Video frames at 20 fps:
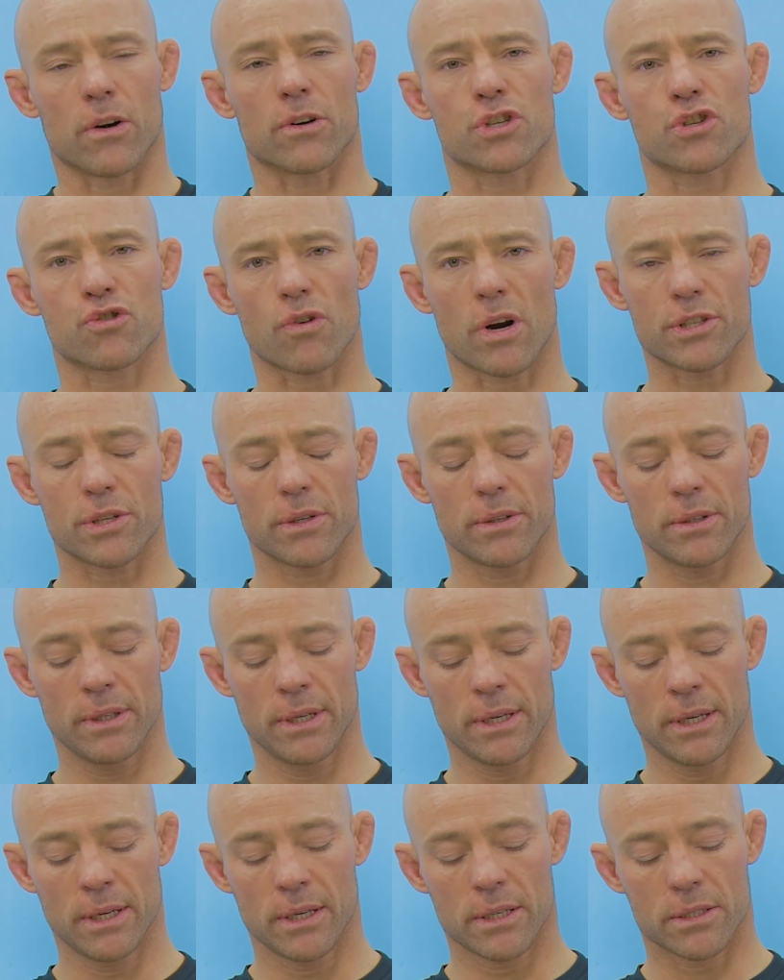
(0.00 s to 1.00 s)
structure.
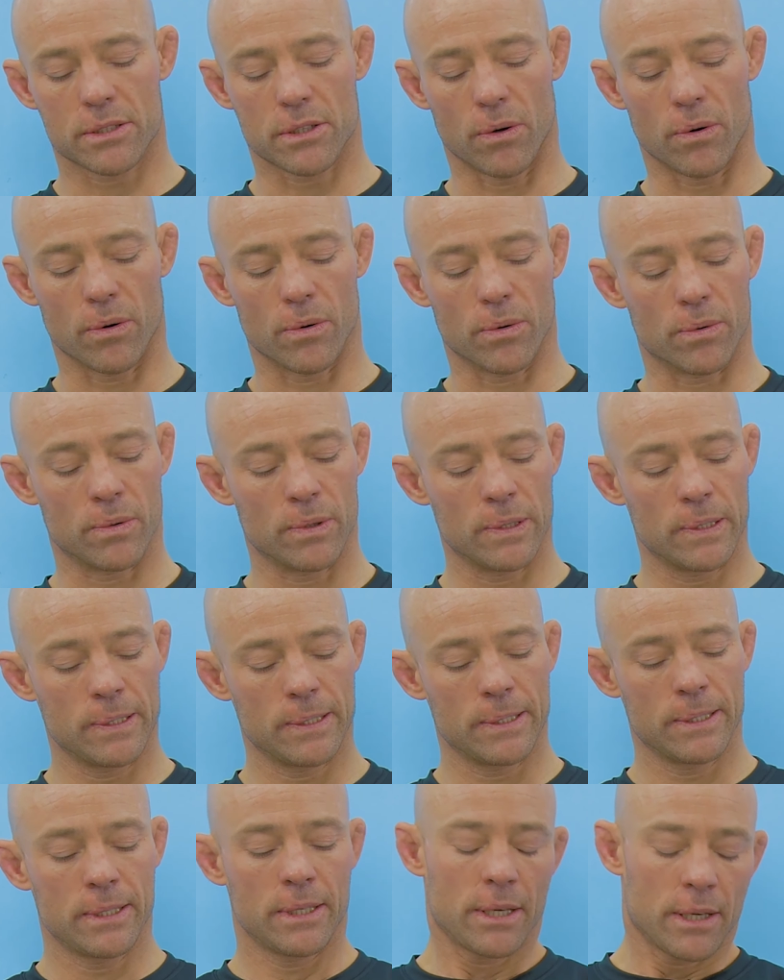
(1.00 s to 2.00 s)
So
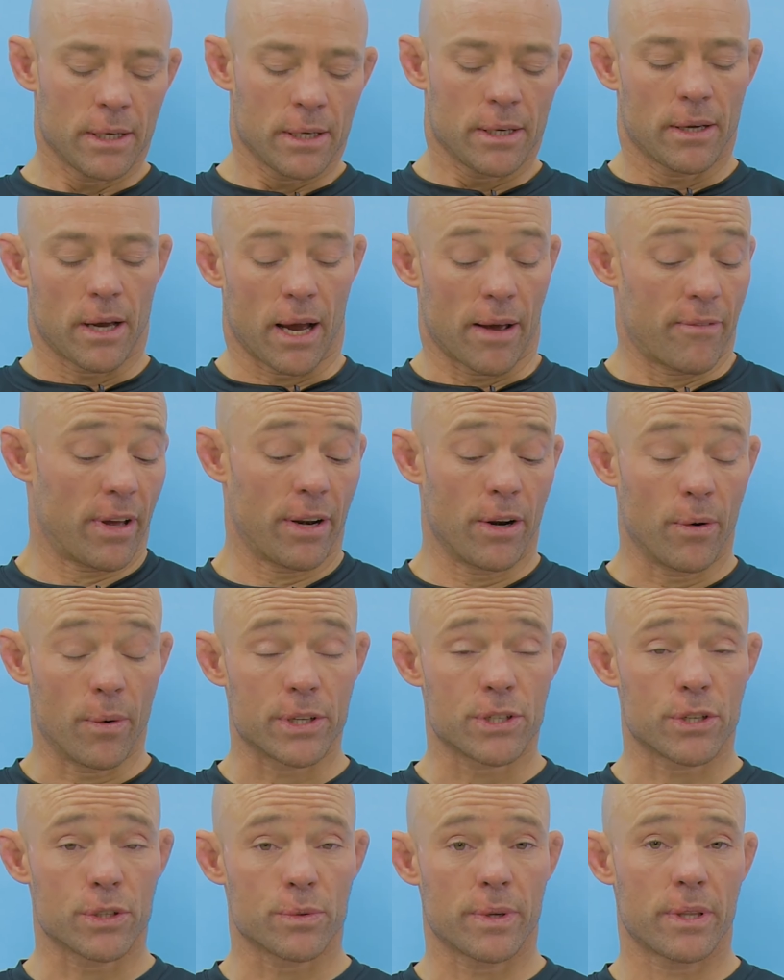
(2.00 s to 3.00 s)
I've had no
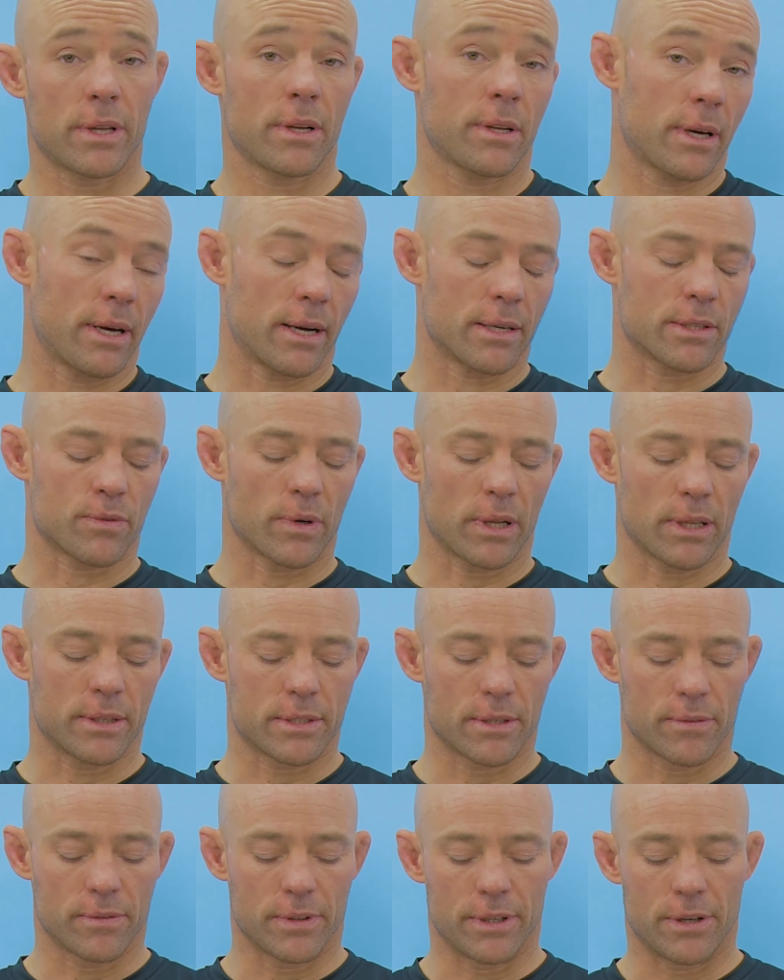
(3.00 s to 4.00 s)
issues with it. The gun's
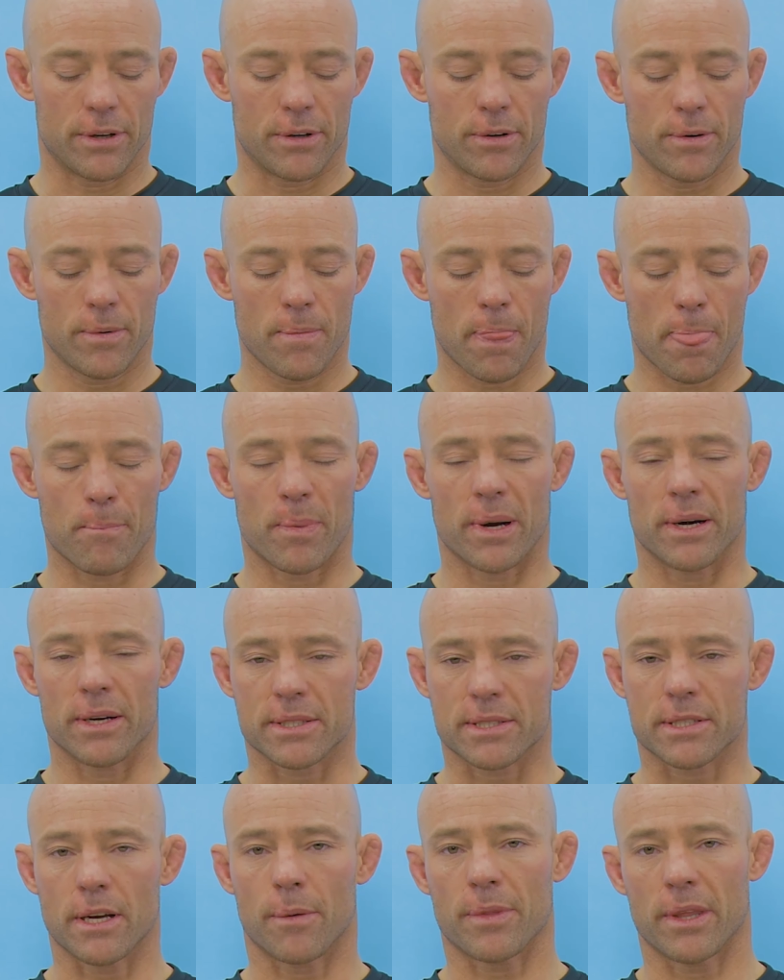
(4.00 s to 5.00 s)
relatively new, but
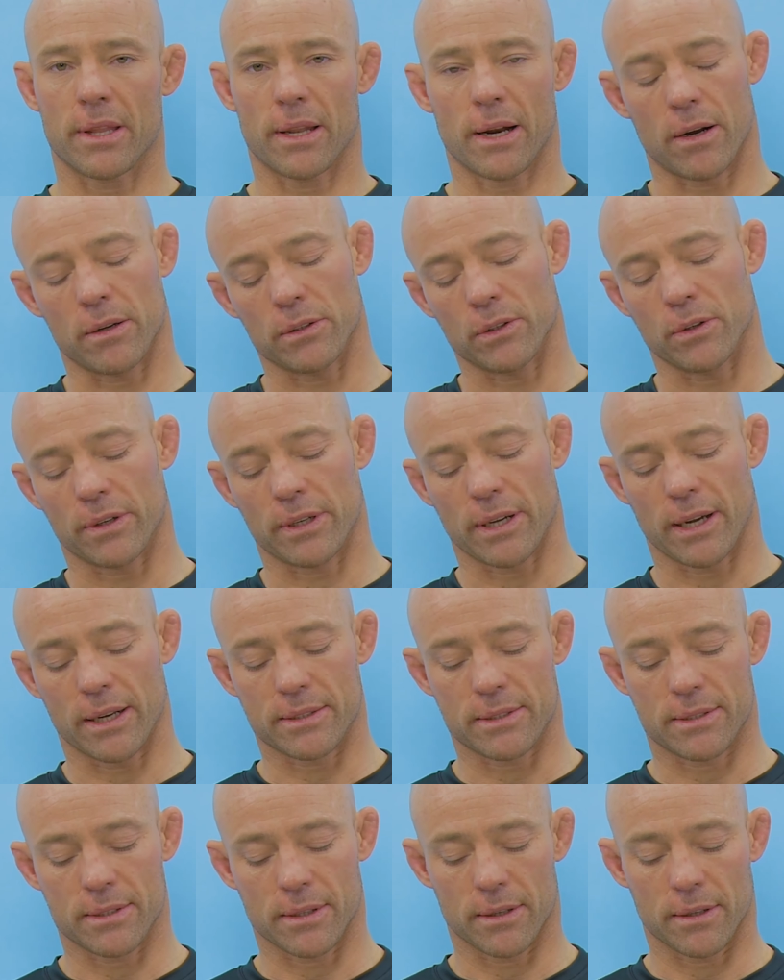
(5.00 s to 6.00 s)
it's something that I'll look
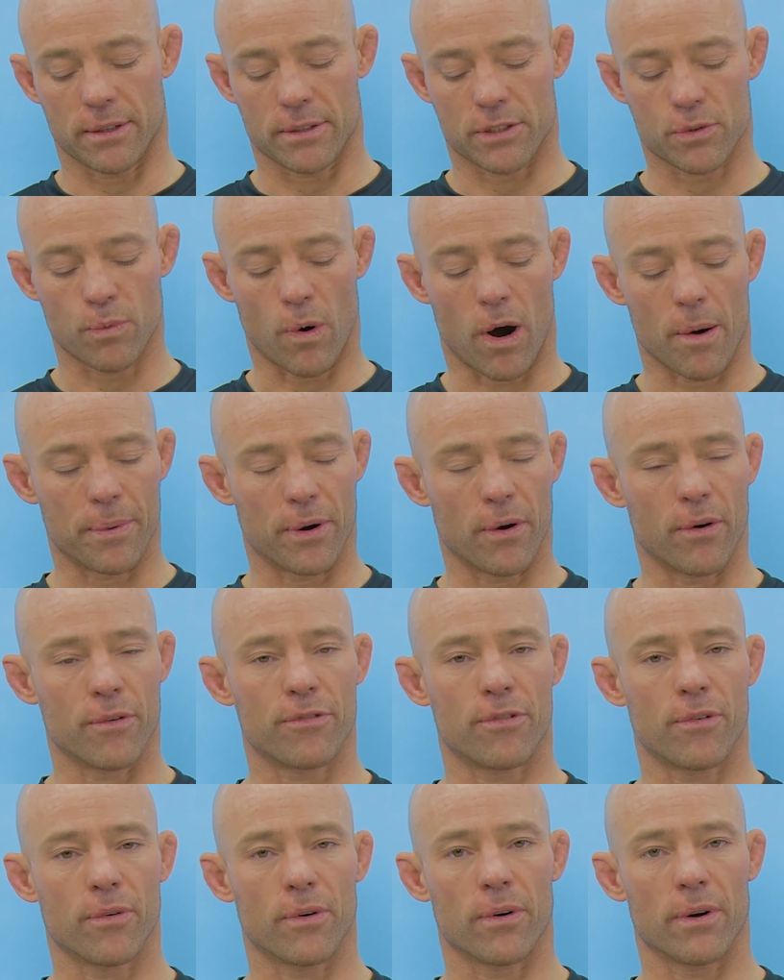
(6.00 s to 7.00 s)
at swapping out
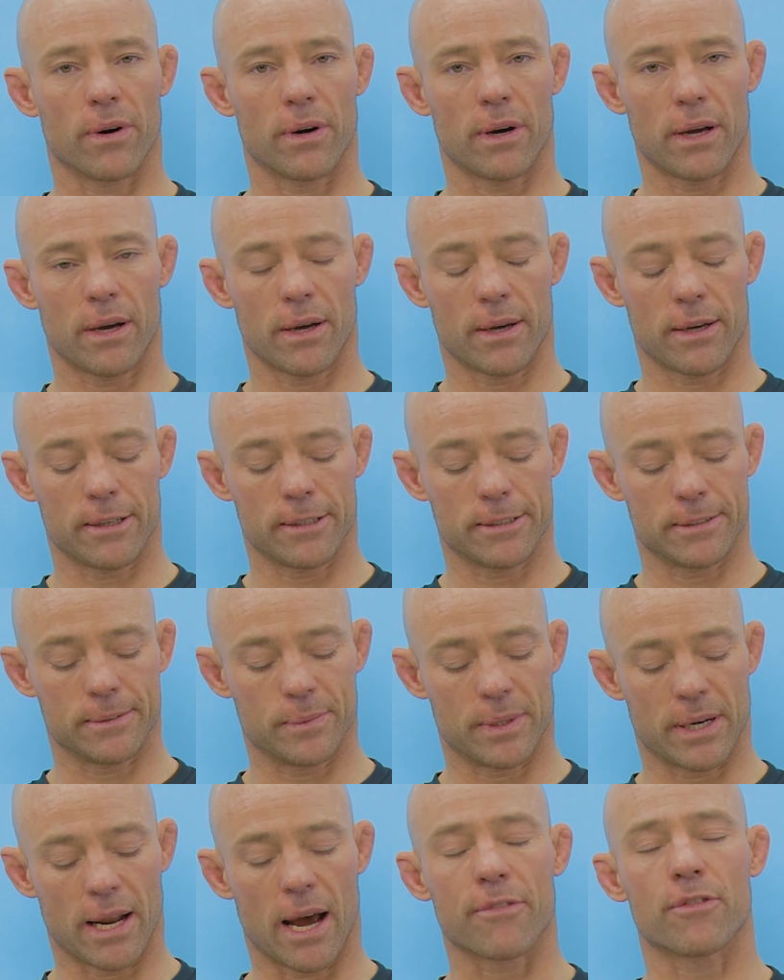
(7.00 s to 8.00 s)
for
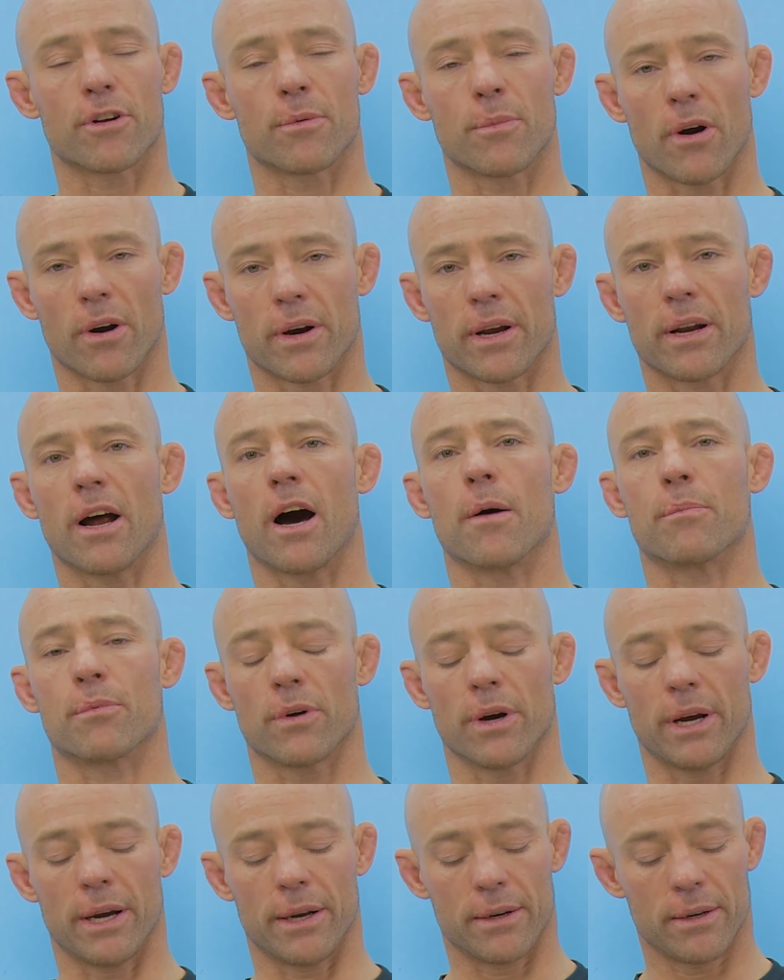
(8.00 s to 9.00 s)
an aftermarket
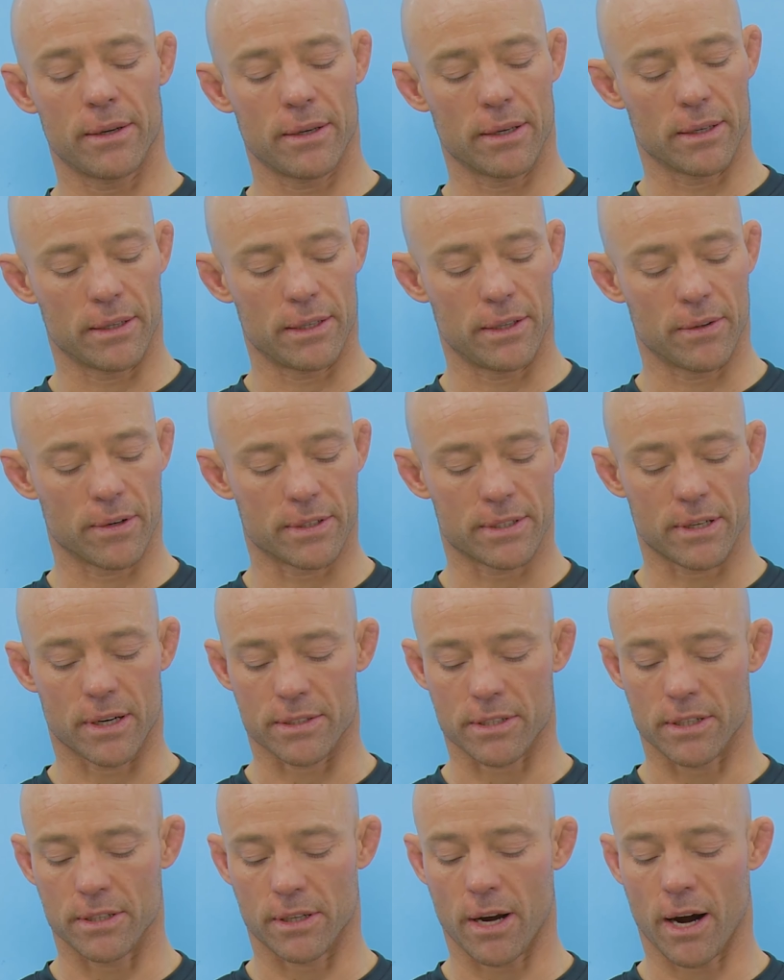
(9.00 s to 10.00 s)
upgrade, either a
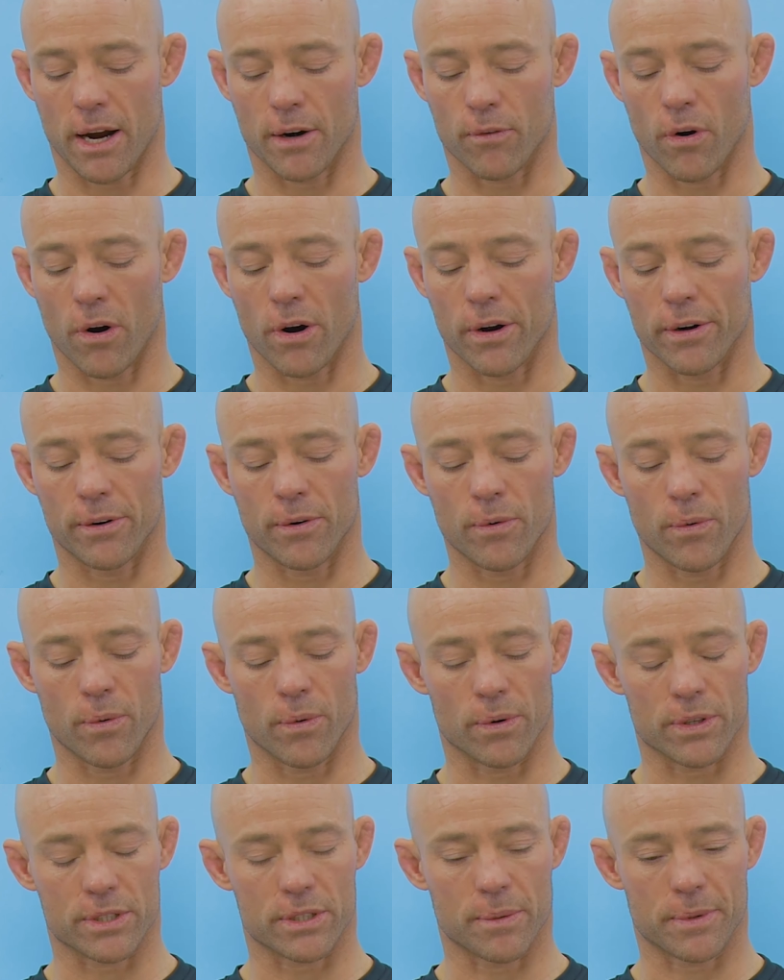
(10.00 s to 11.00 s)
tungsten guide rod
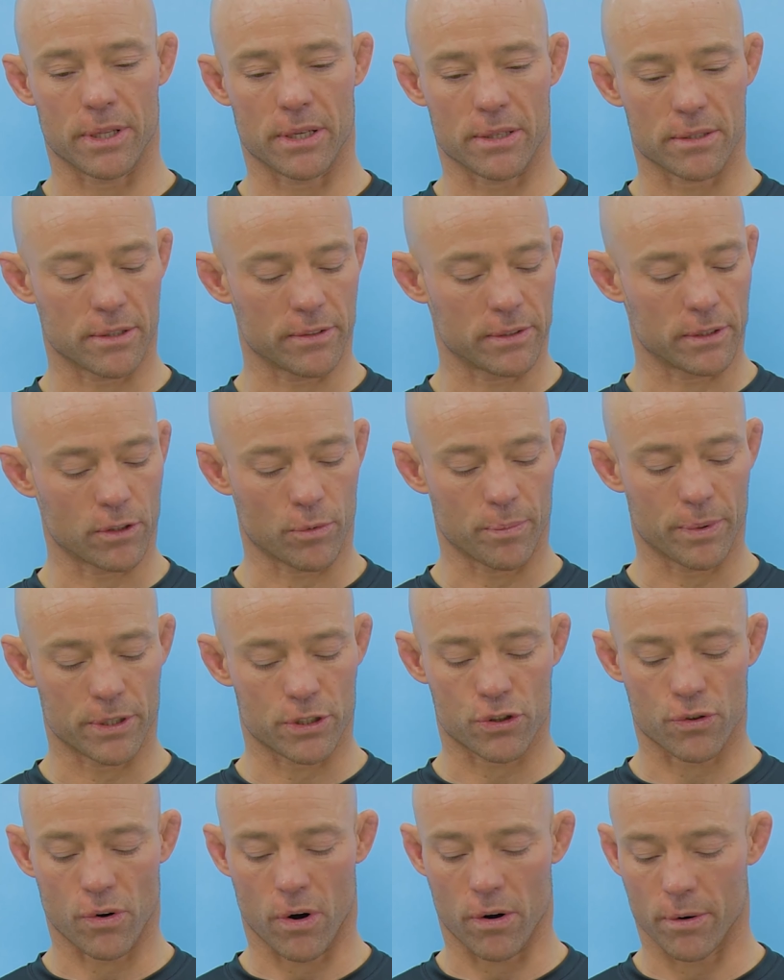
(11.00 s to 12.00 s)
or something that's a little bit
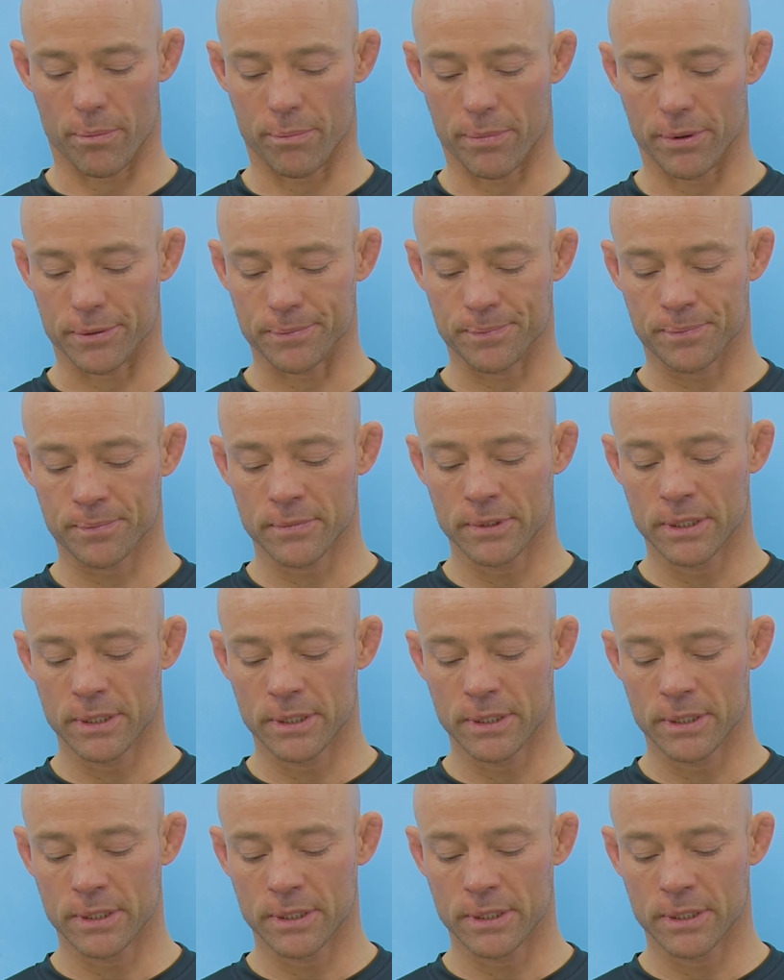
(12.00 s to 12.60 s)
stronger built.